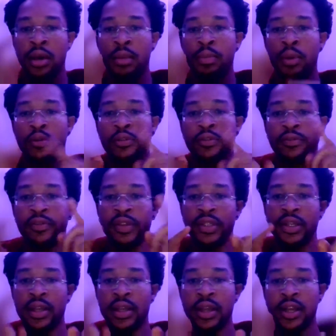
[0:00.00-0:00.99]
both
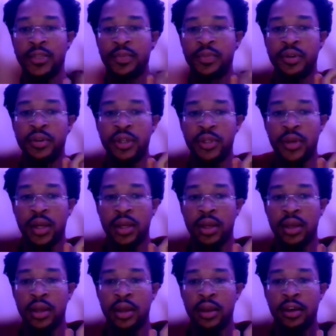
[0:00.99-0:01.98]
physically and spiritually.
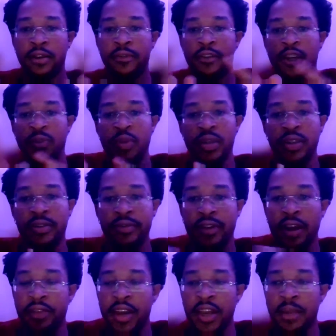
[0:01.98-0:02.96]
1 Peter
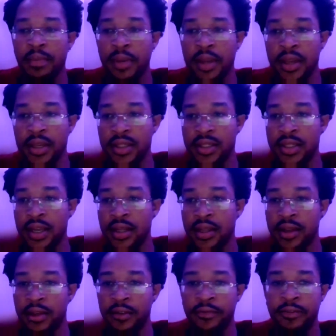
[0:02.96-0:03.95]
5, 8, please,
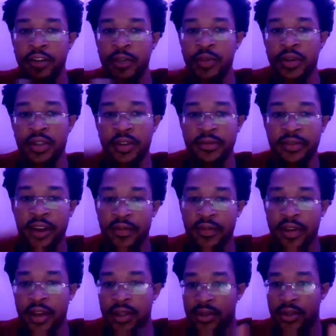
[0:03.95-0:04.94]
technical. 1 Peter
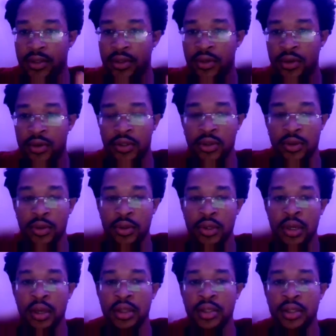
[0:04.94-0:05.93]
5, 8 to
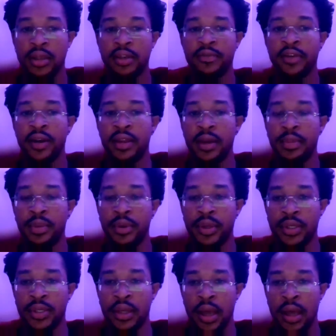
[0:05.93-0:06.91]
solidify that
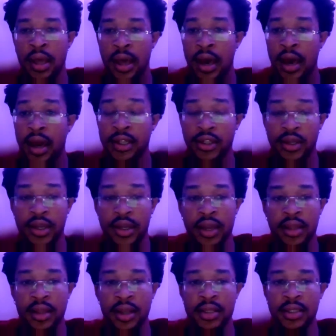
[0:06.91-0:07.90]
point. And as you're
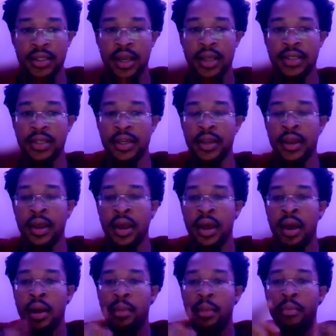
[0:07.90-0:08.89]
getting that, I say,
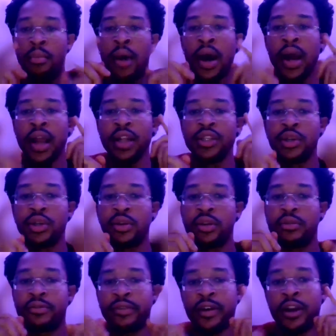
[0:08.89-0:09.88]
mind your
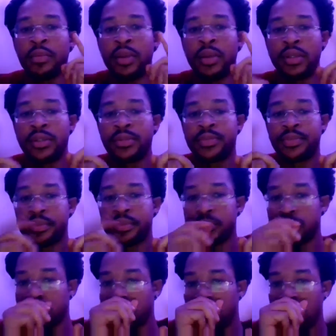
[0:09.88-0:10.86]
environment.
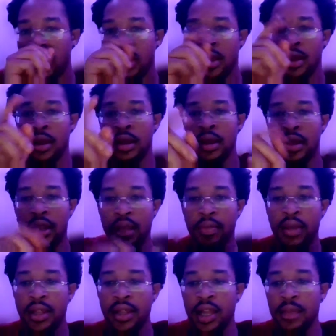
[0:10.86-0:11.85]
Let
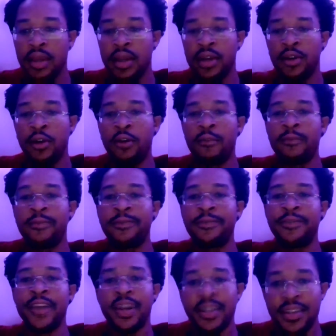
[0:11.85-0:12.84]
me
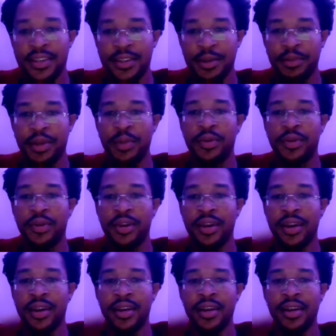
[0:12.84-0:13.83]
convict some people
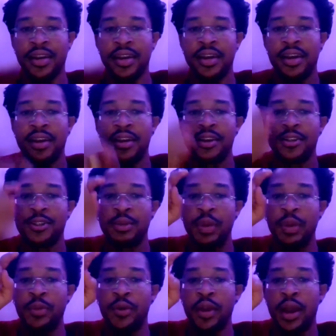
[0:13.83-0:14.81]
here. Some
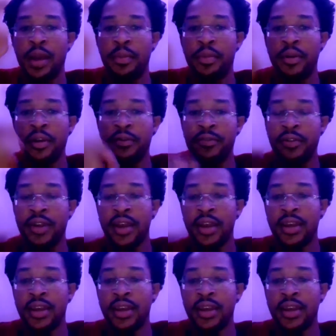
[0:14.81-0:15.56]
people here are praying for their